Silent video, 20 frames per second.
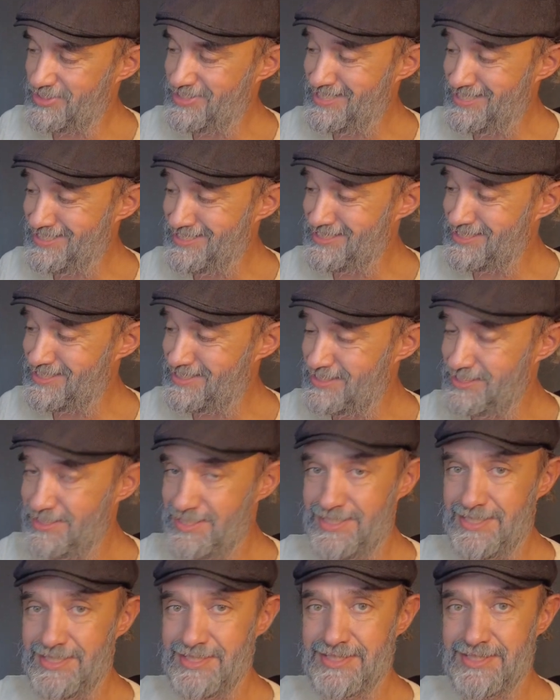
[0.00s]
years and
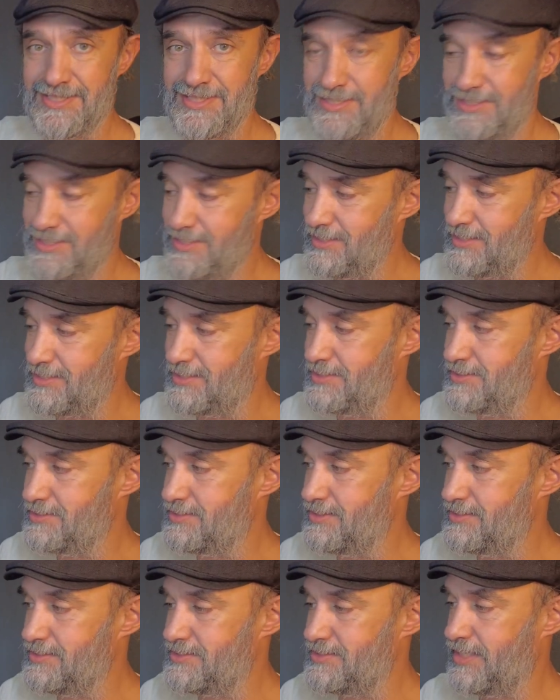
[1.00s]
years.
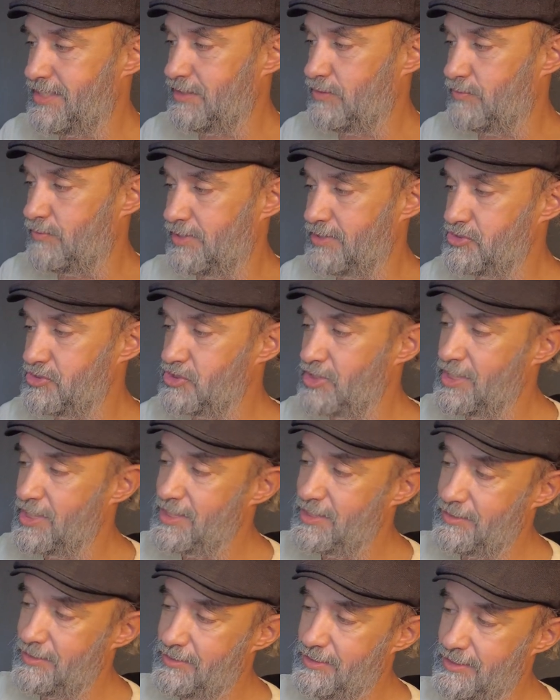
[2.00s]
These yellow ones,
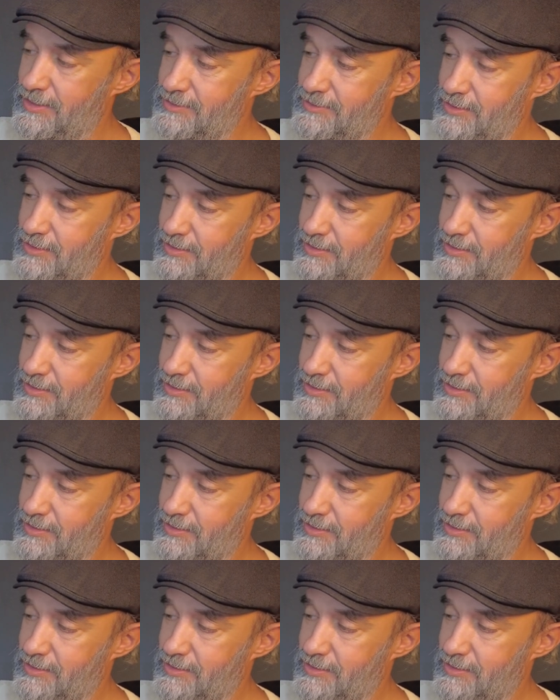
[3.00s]
these